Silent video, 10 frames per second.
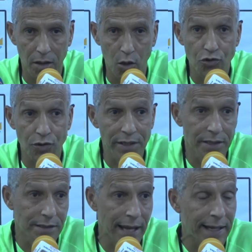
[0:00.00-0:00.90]
Andre
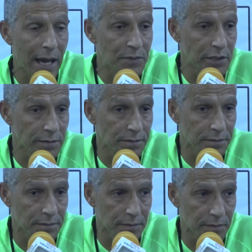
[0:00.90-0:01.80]
is our captain.
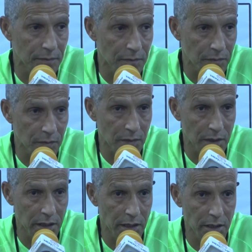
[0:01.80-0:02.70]

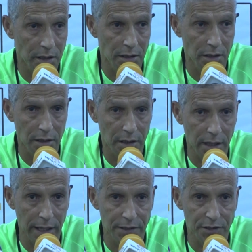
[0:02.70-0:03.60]
He
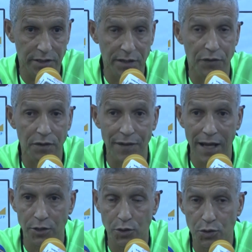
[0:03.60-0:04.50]
has different
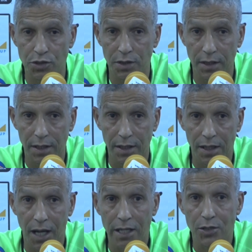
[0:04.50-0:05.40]
values.
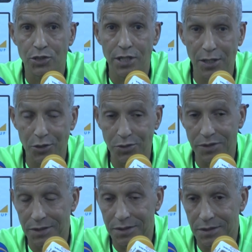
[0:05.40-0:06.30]
I can tell
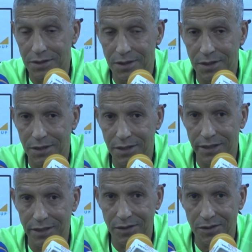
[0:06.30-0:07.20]
you
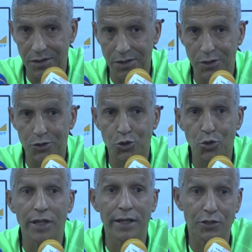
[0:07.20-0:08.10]
in the
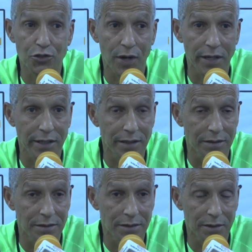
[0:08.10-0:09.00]
2 days training
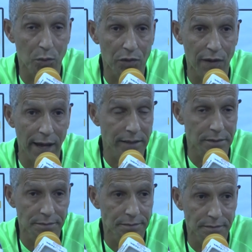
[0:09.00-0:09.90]
that we've had,
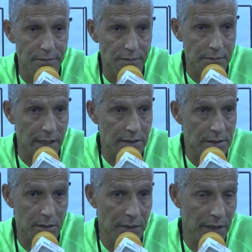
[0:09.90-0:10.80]
and
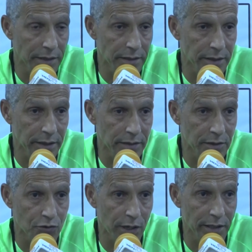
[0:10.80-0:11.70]
similar in the
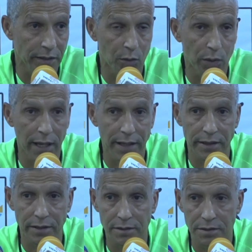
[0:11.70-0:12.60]
training that we had
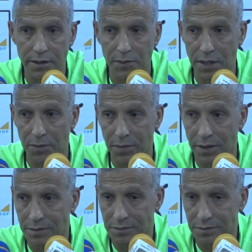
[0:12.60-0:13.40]
in September,